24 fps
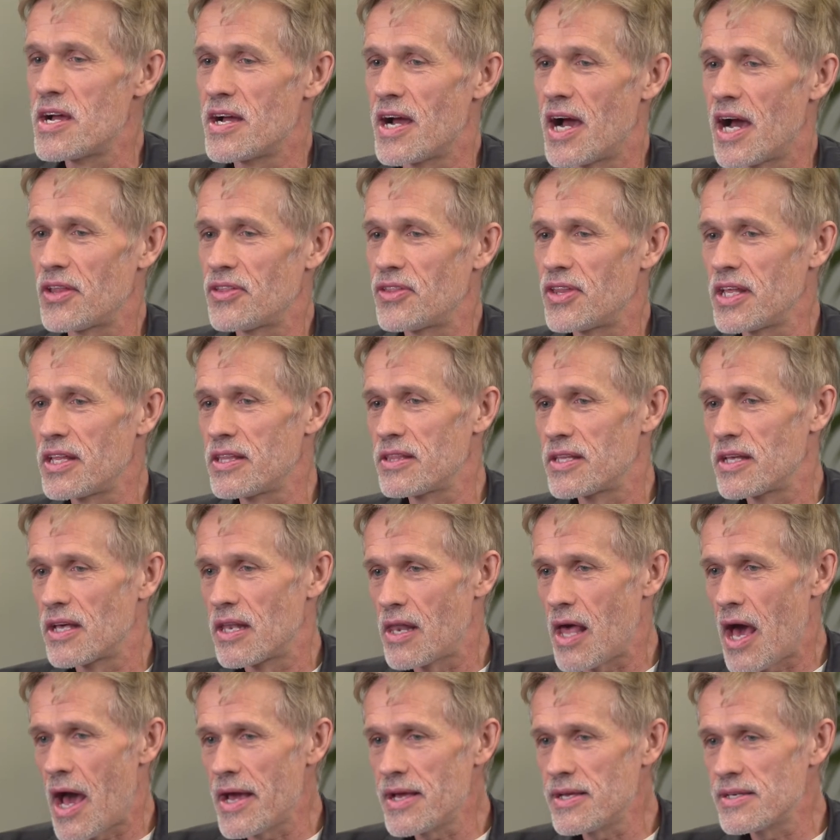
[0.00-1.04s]
I think the
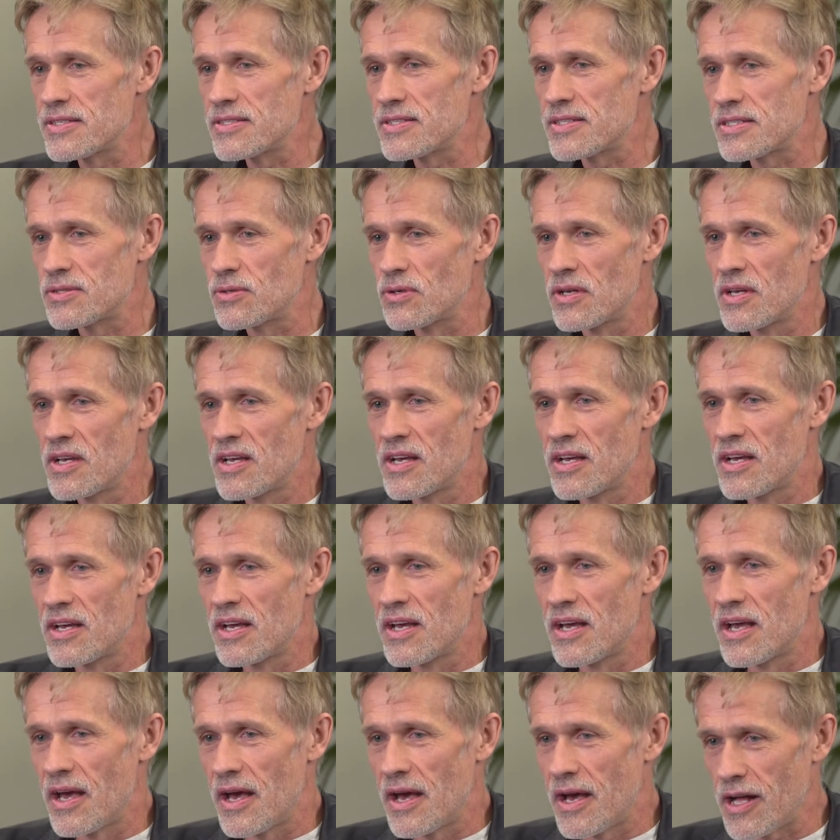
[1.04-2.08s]
alliance
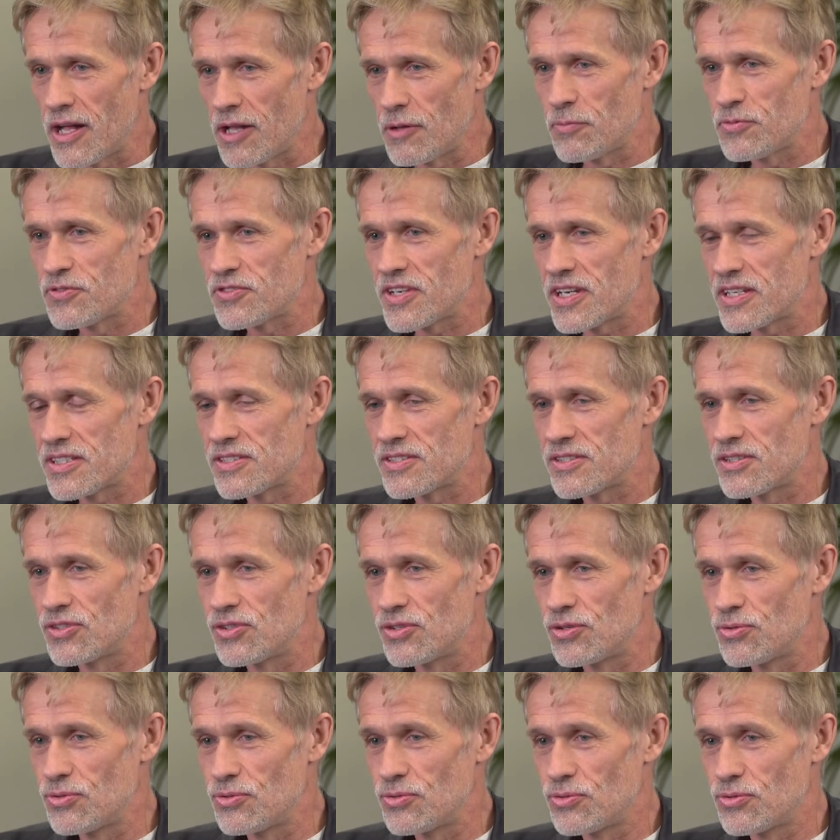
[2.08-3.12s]
helps us
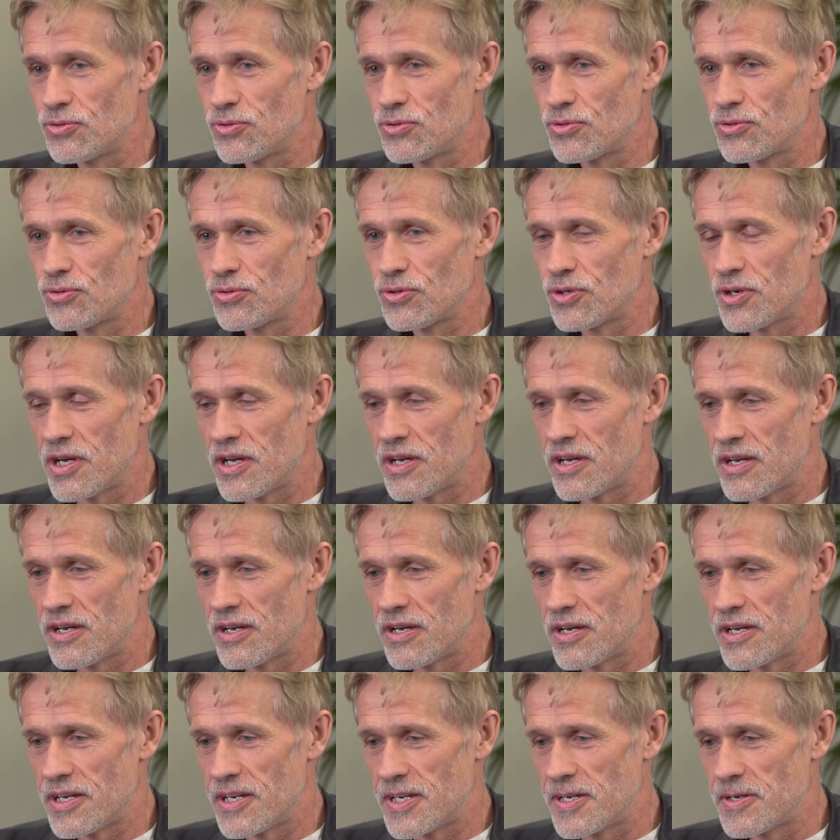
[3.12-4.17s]
to
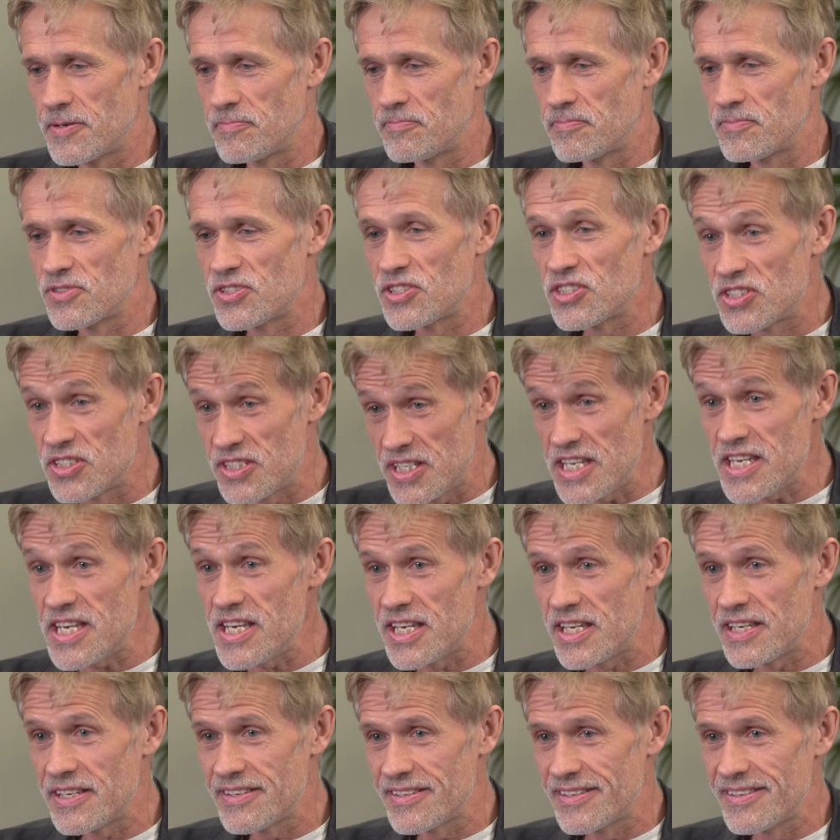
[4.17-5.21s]
uh,
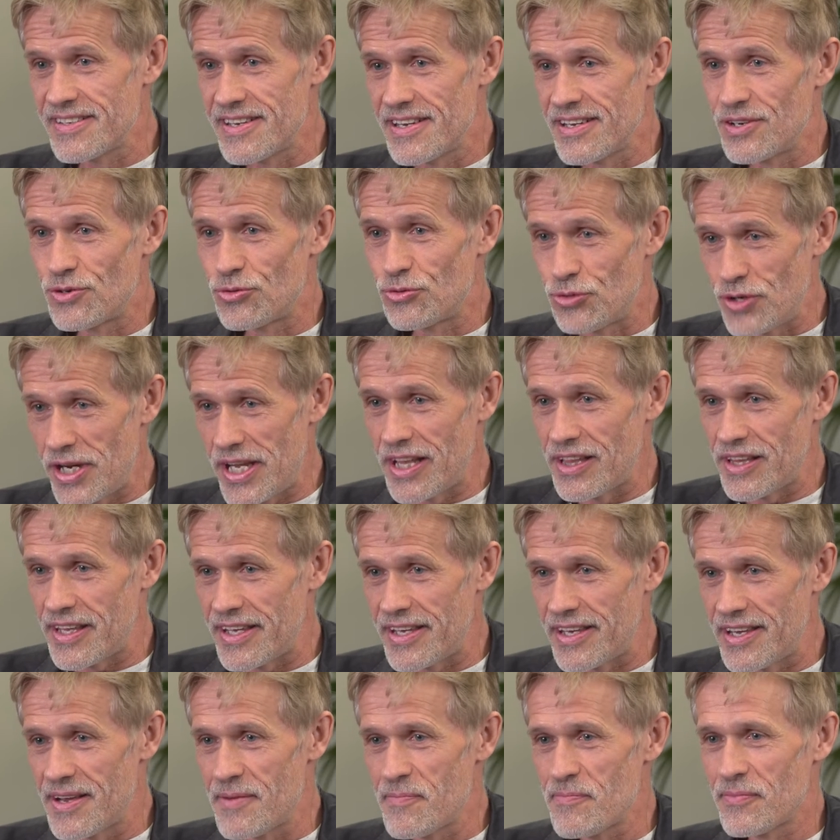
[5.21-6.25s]
see
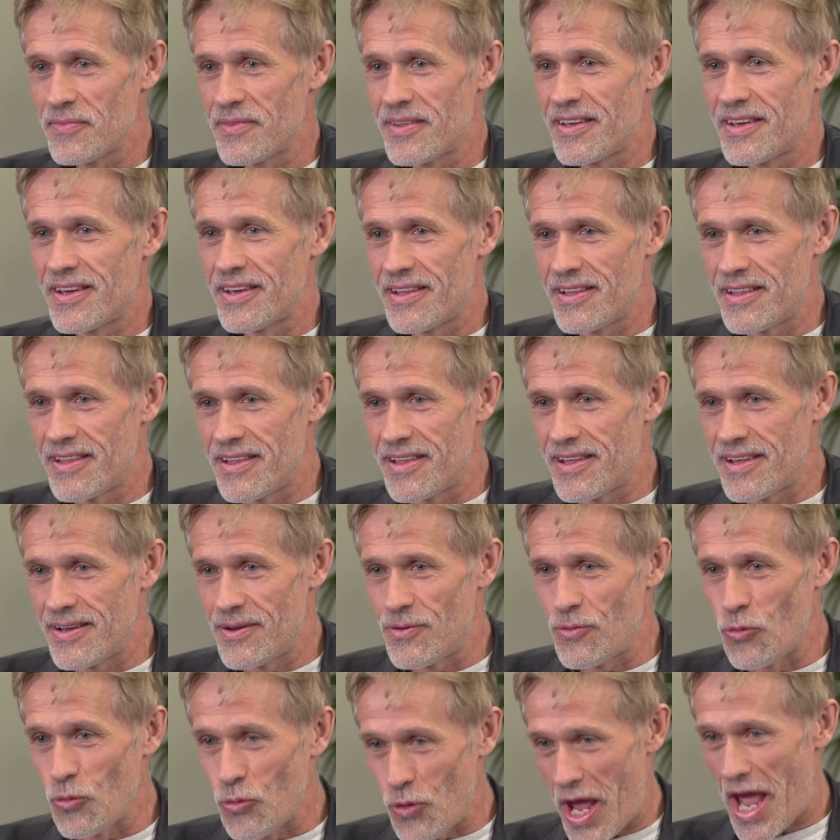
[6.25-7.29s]
really
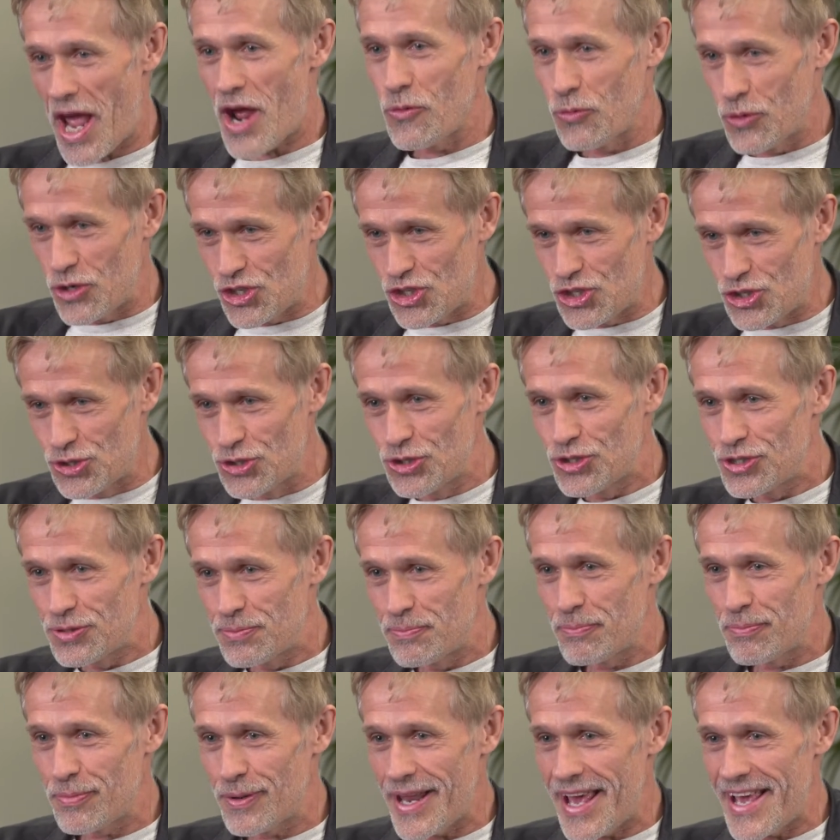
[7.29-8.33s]
where we
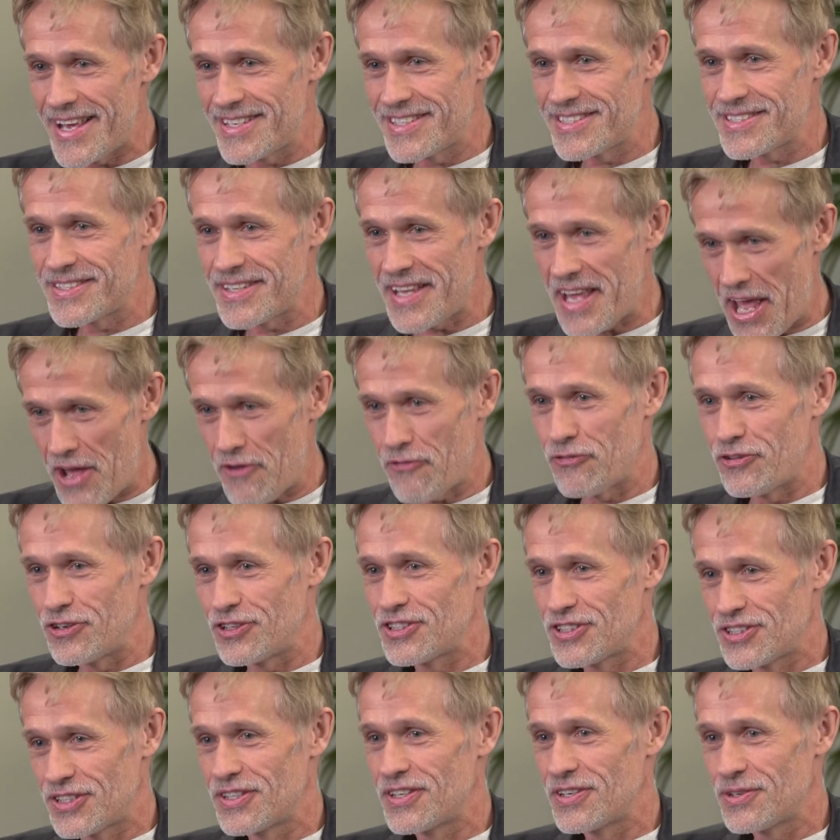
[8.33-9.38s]
should place the
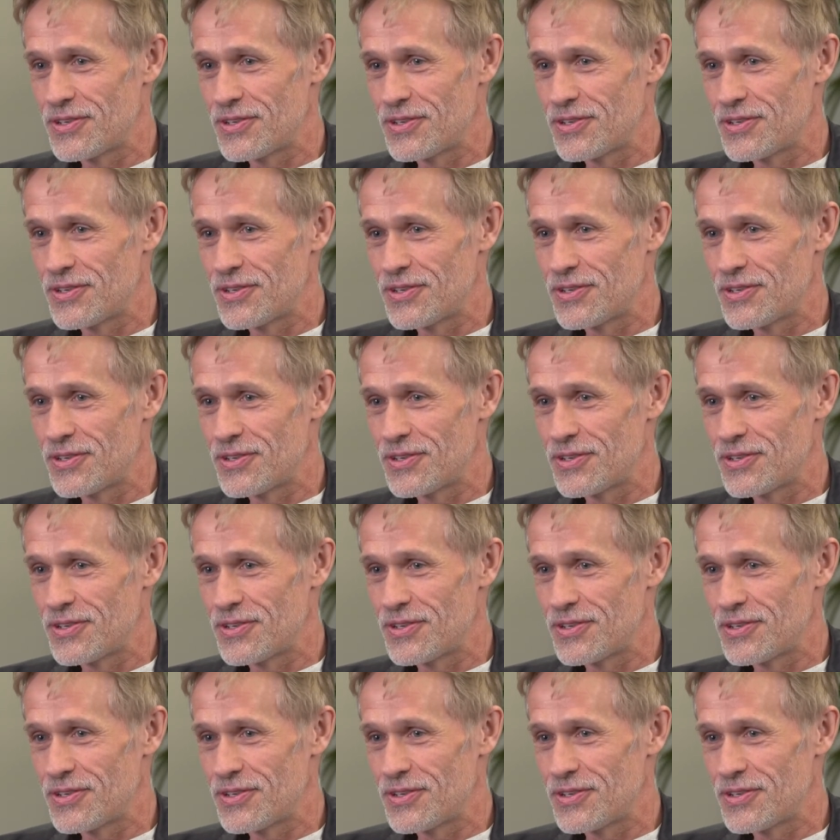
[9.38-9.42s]
effort